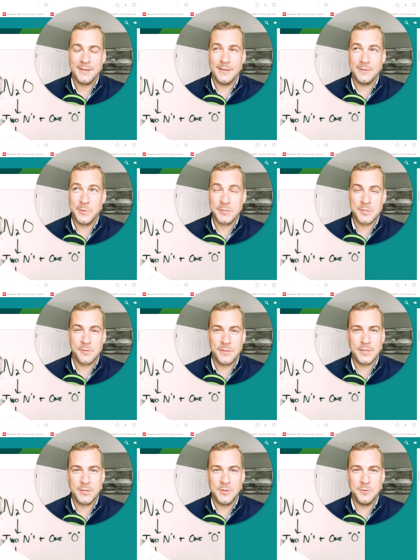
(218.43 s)
We also
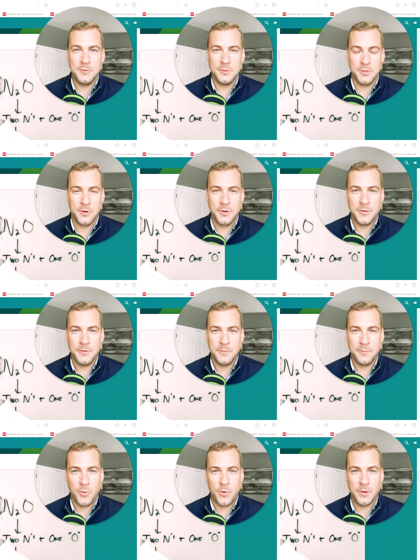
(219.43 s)
think you learn
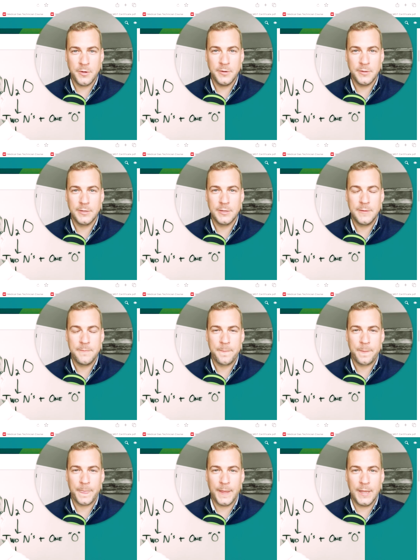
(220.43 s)
more
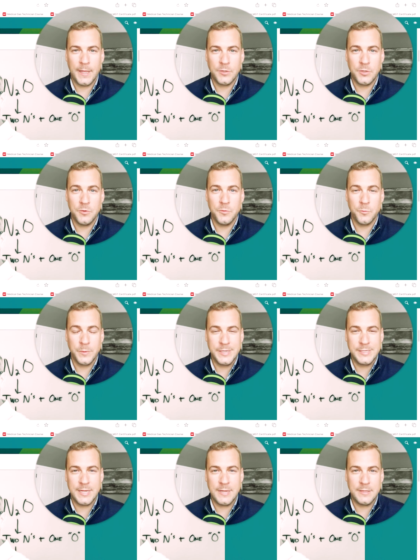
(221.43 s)
and you
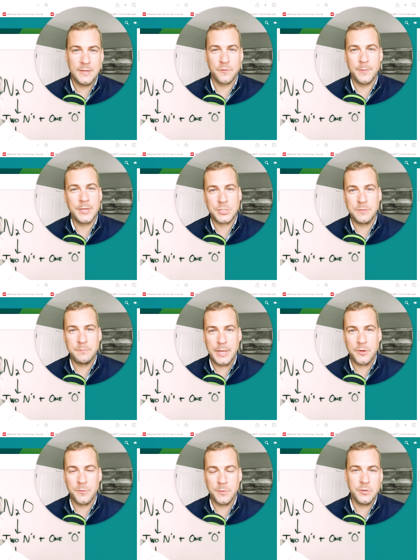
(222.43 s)
retain the information
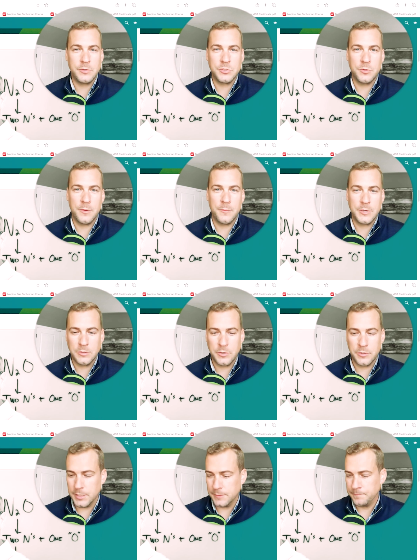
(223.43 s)
better when you enjoy what you're
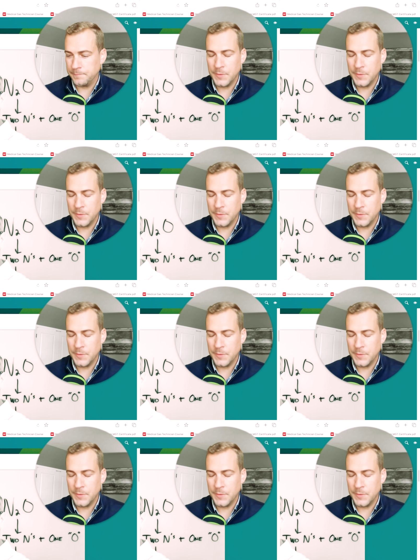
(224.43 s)
learning.